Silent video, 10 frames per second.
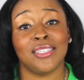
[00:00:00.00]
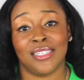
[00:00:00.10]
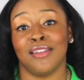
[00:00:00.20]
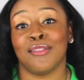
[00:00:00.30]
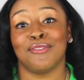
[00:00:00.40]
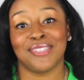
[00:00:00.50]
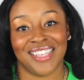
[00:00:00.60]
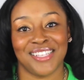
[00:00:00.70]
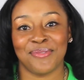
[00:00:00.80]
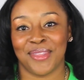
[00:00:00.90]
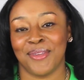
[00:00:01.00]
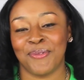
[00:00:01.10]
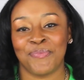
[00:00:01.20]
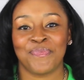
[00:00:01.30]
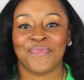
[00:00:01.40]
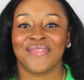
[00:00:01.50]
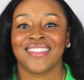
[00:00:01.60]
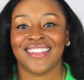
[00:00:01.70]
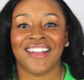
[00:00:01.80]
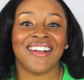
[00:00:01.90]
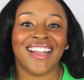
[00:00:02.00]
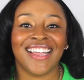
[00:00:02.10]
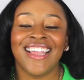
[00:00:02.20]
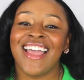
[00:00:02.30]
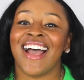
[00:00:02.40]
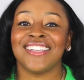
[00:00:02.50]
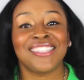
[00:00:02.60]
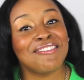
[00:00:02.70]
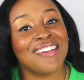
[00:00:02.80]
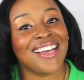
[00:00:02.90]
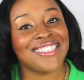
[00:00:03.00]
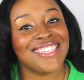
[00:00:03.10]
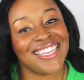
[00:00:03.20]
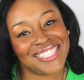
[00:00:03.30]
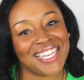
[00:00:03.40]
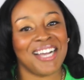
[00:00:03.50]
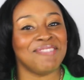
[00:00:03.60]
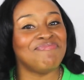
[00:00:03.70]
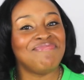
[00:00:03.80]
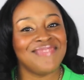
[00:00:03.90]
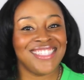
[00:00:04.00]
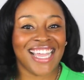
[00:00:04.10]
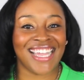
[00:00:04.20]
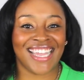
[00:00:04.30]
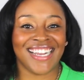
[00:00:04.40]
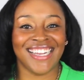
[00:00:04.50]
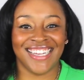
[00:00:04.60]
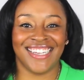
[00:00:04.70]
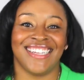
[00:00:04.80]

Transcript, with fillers: to share those things with you. All right. I'll see you guys next time. Take care.